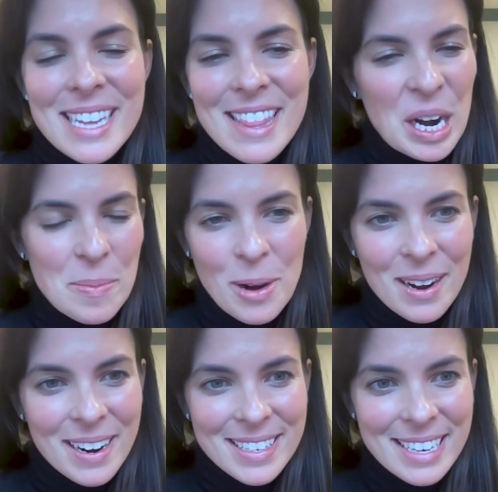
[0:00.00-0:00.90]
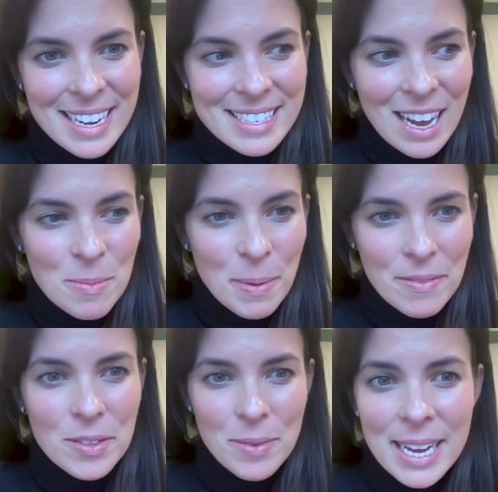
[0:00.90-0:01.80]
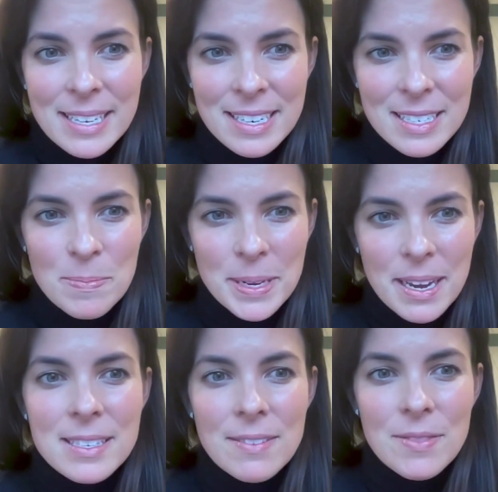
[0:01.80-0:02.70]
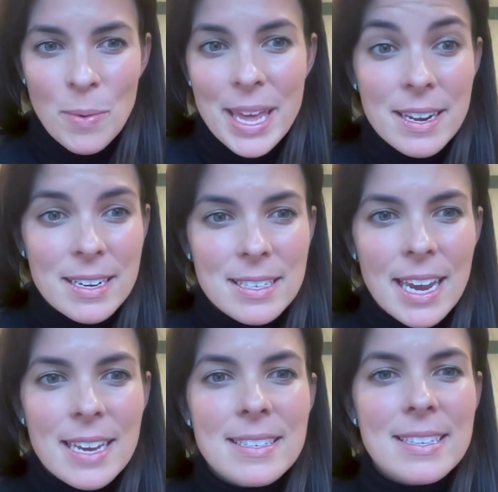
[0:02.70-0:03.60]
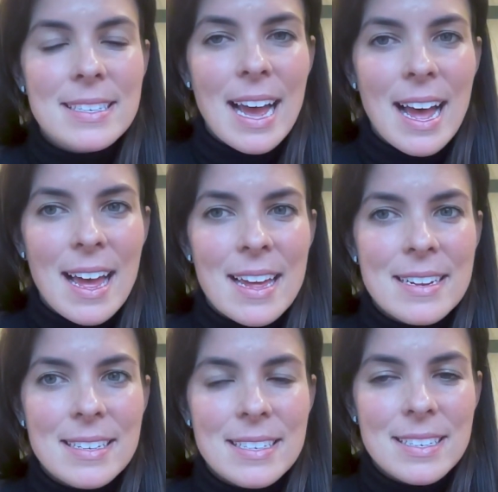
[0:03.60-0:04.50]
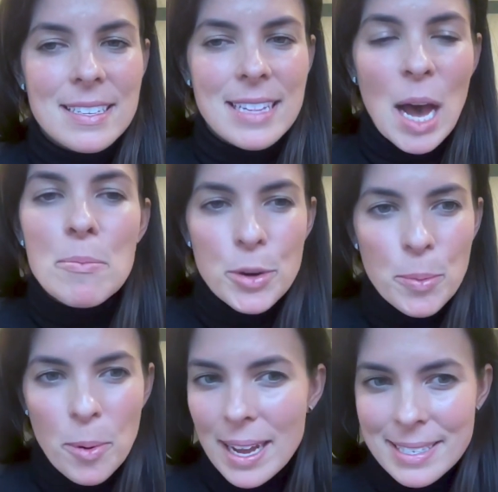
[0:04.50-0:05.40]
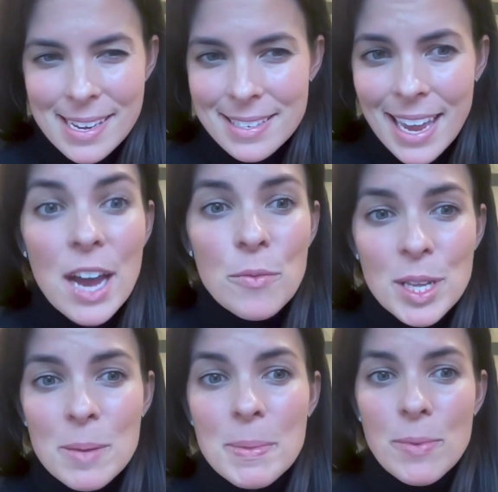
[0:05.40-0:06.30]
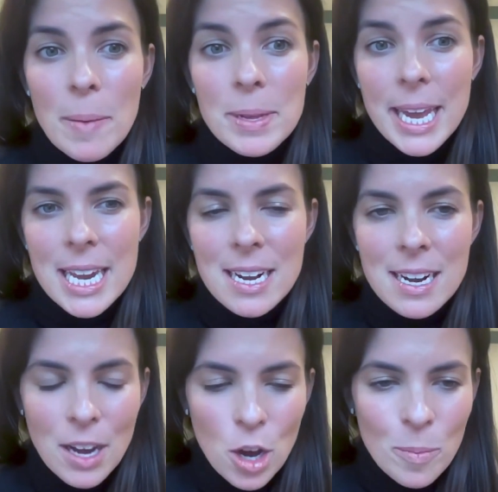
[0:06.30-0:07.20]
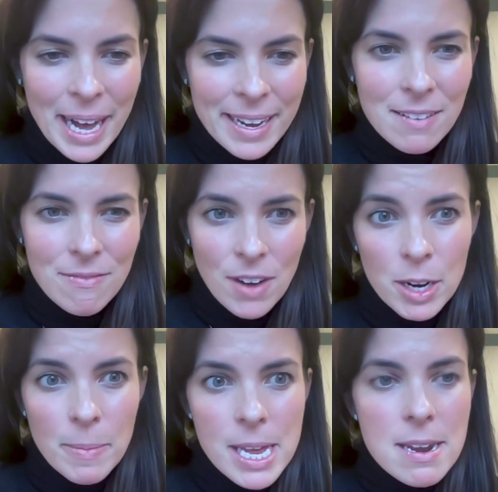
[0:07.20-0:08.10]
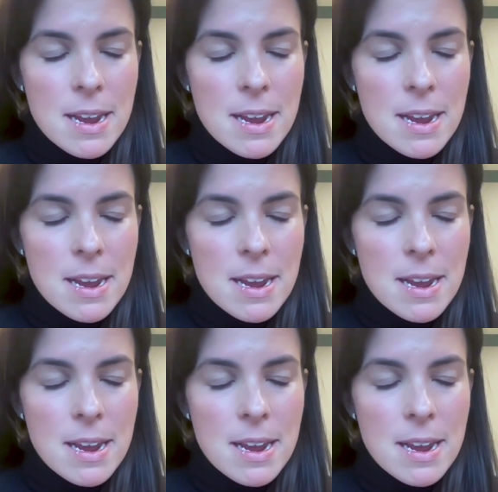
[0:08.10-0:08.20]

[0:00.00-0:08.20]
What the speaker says: our product stands out above the rest is because of the way that it tastes, and that brew process can't really be replicated in a co-packing environment.